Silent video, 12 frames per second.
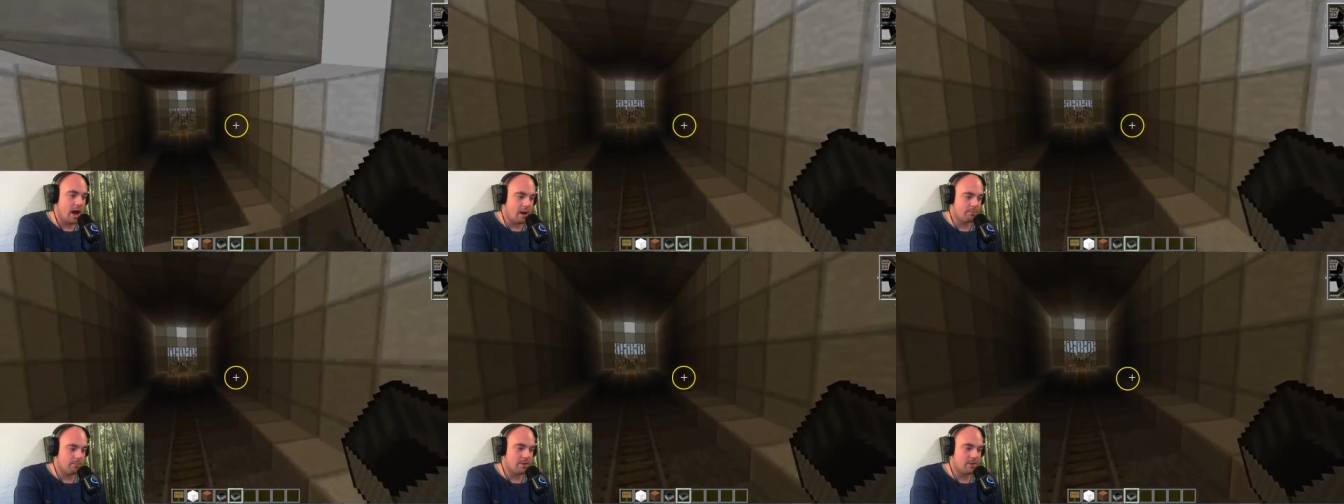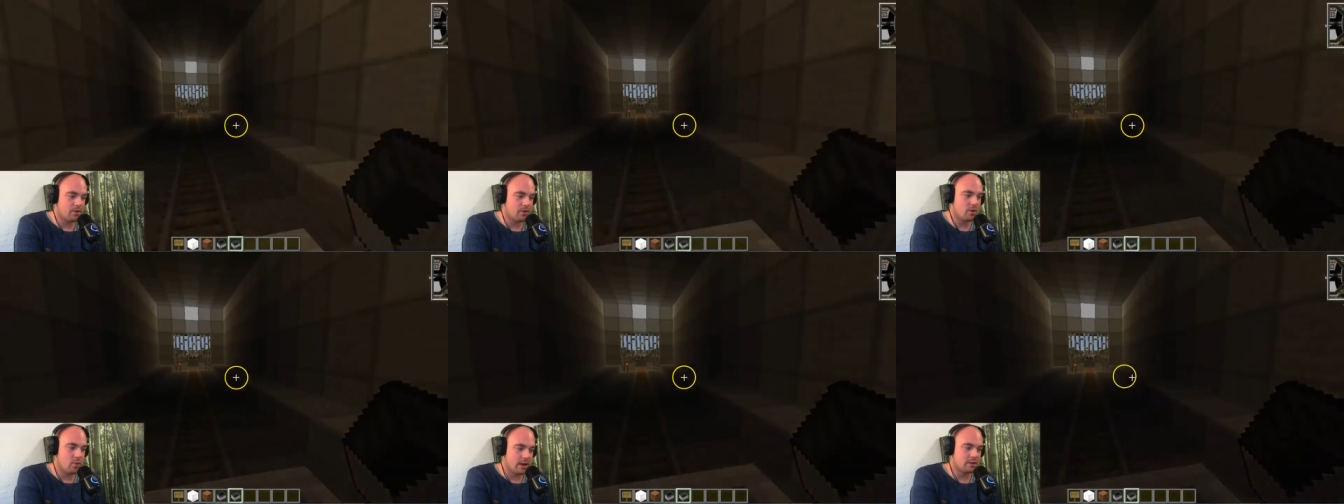up in the
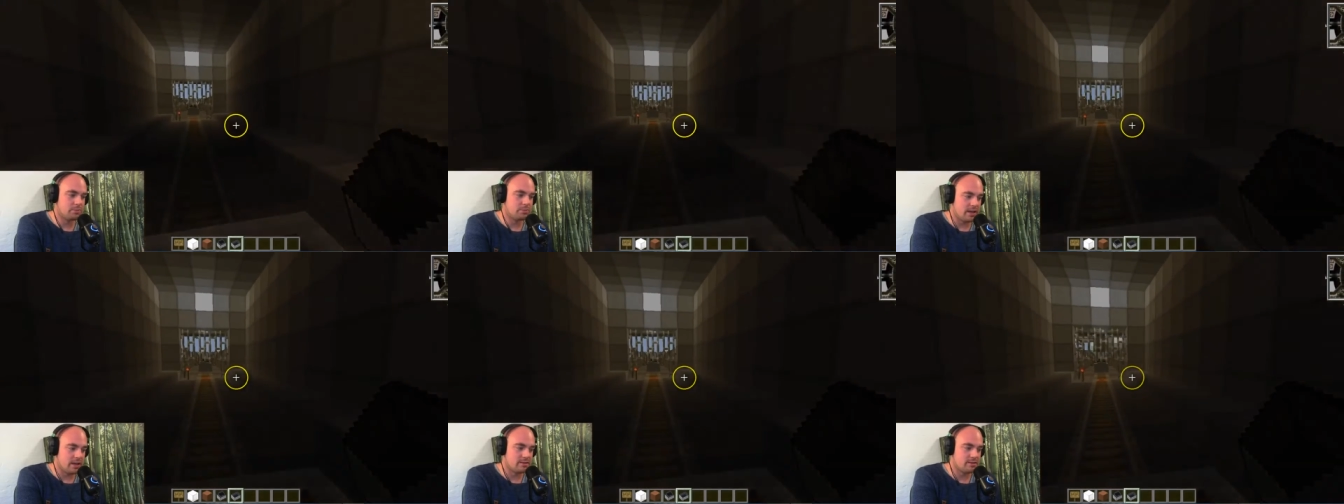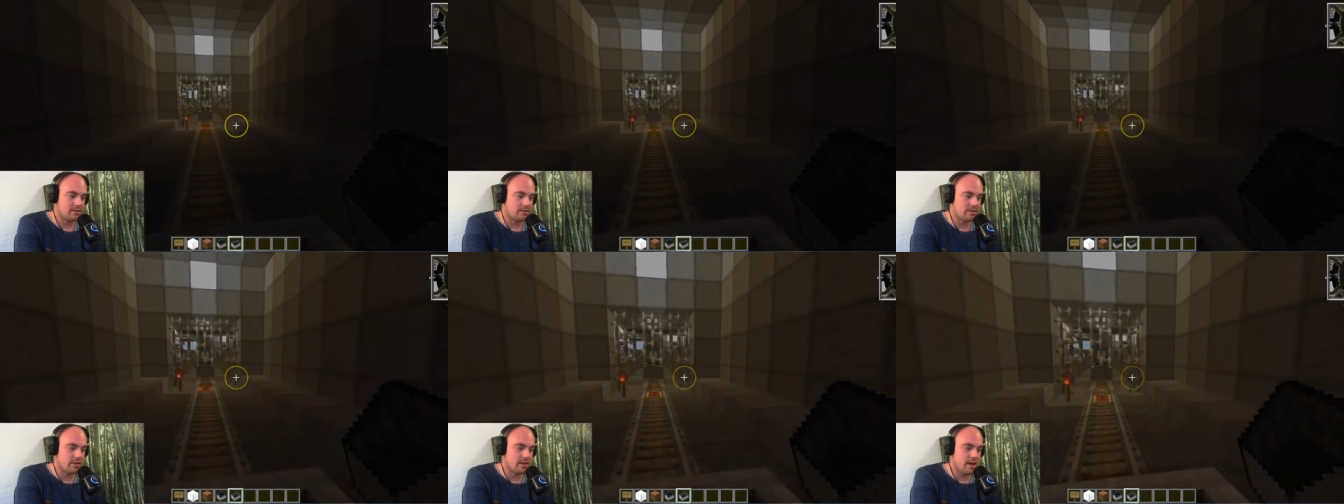correct place.
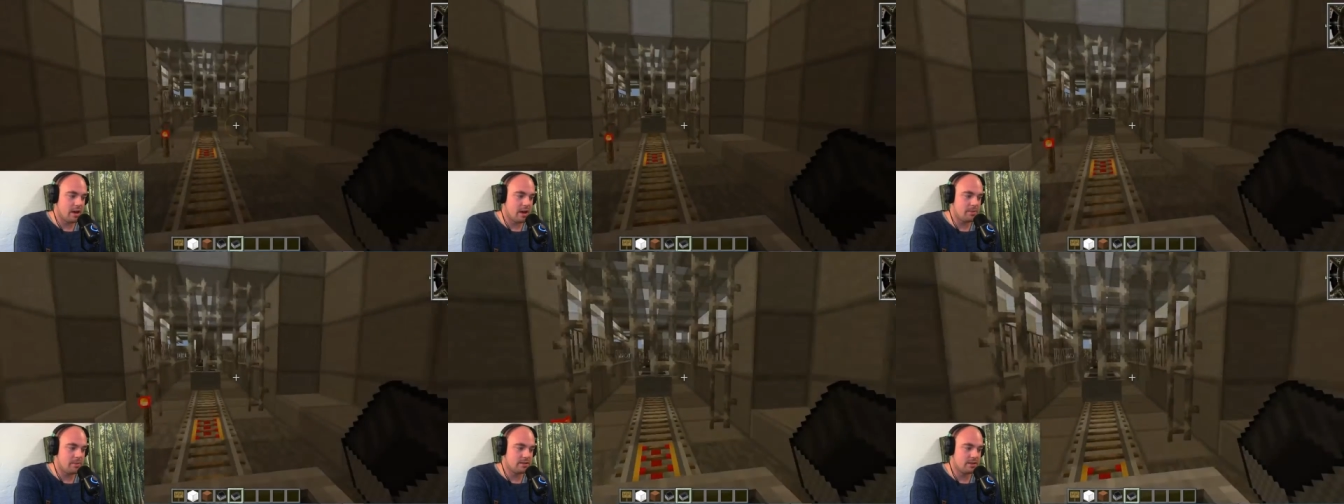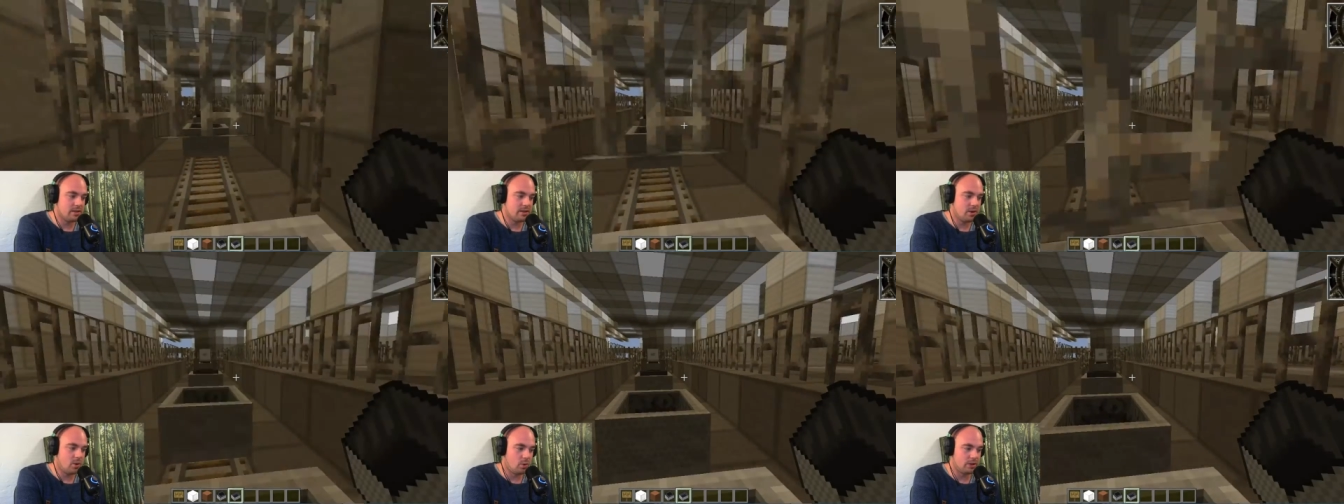I mean,
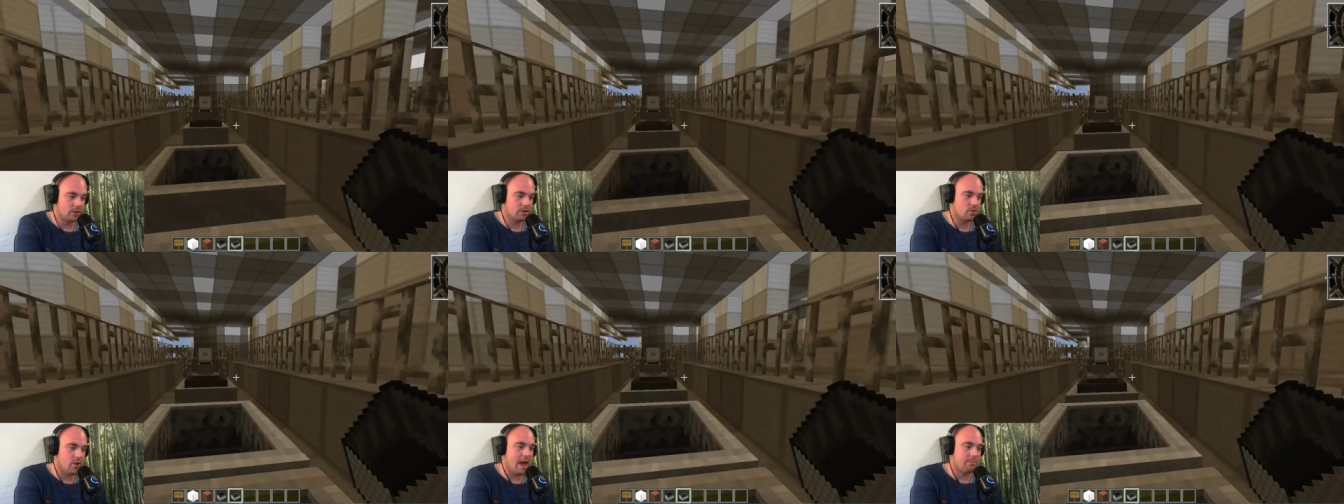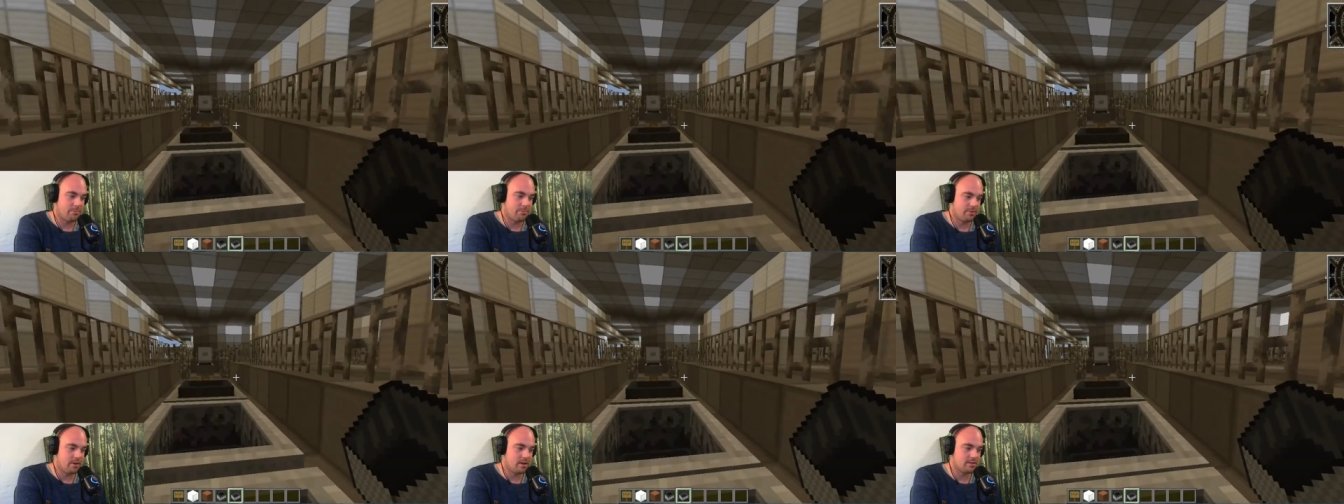holy crap
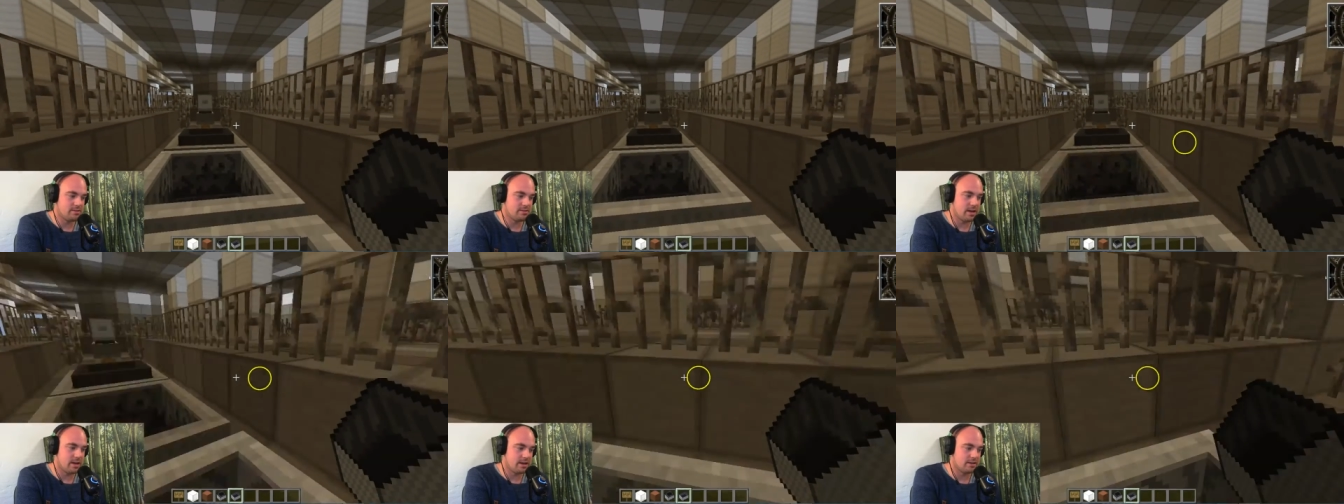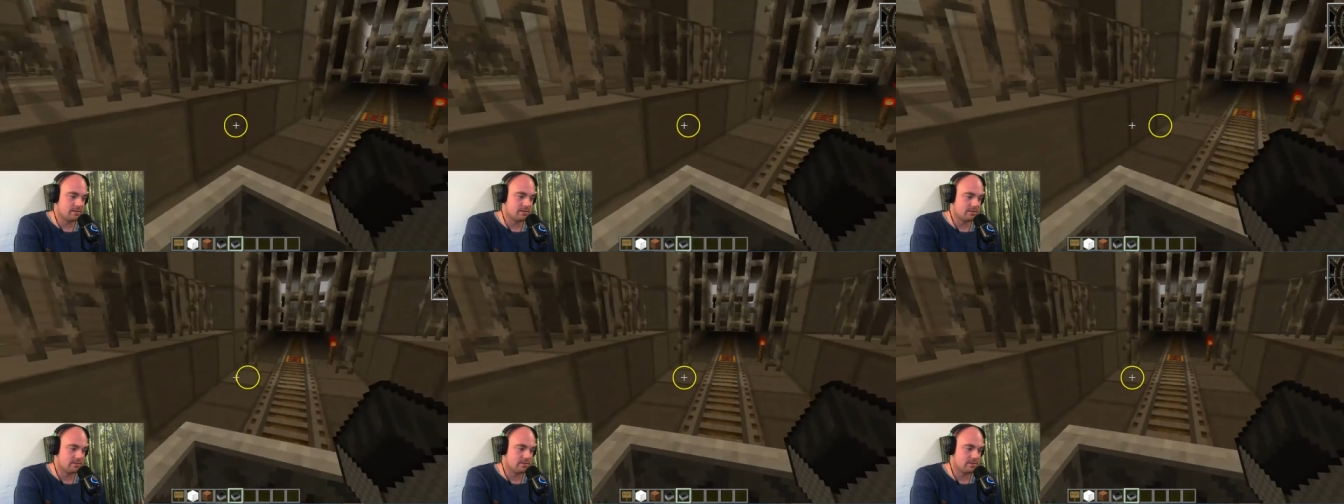on a stick.
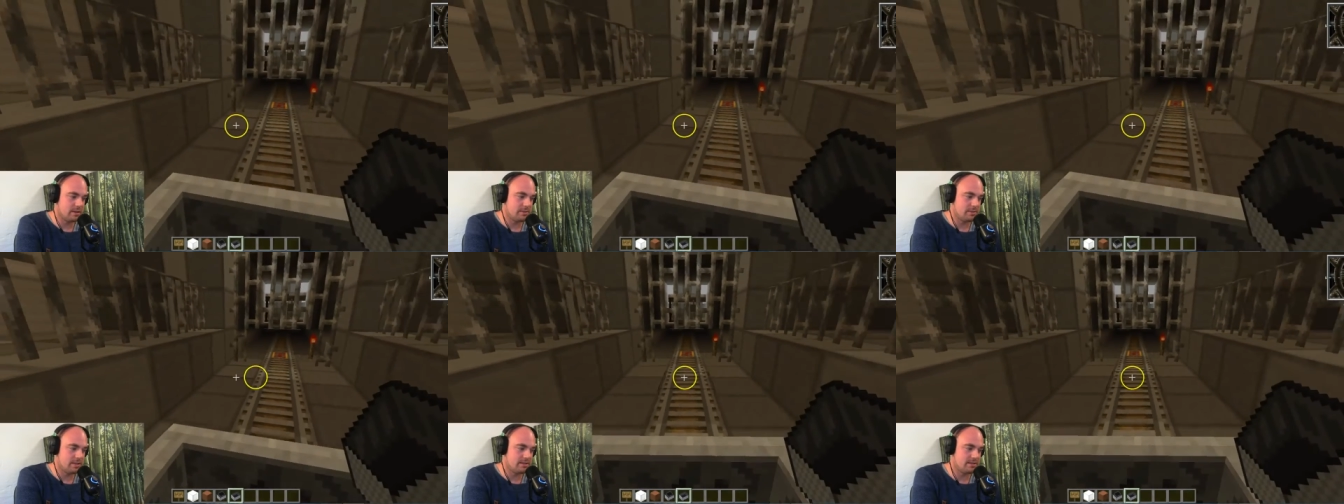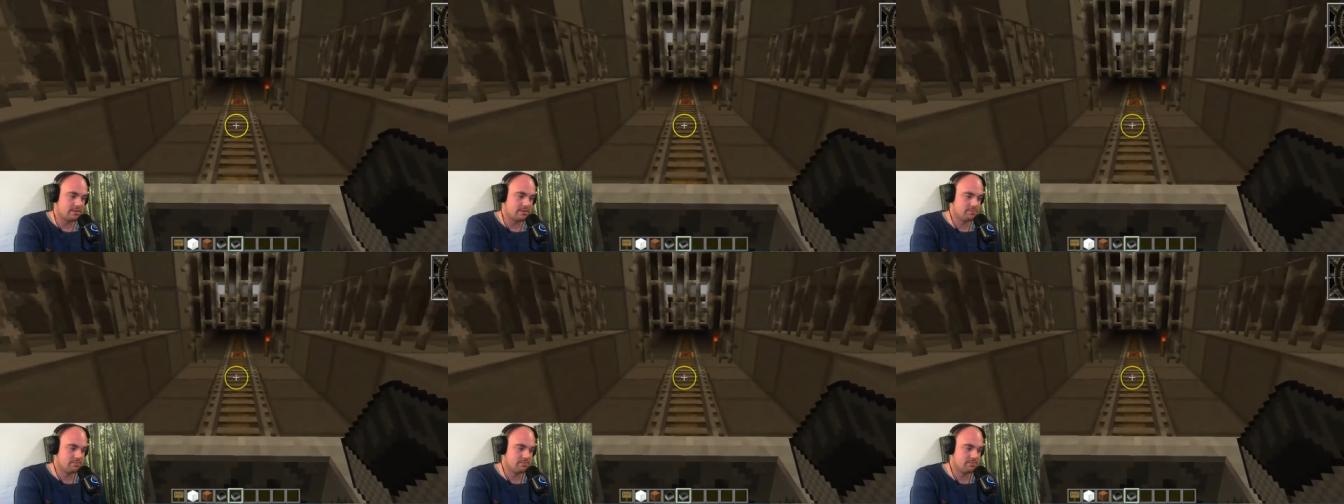I mean, this,